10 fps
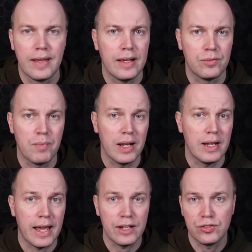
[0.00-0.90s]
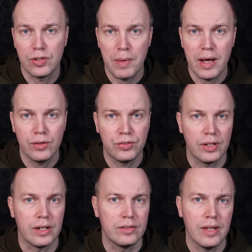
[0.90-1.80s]
is mainly HTML,
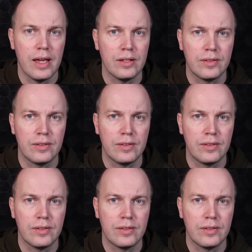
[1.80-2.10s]
CSS.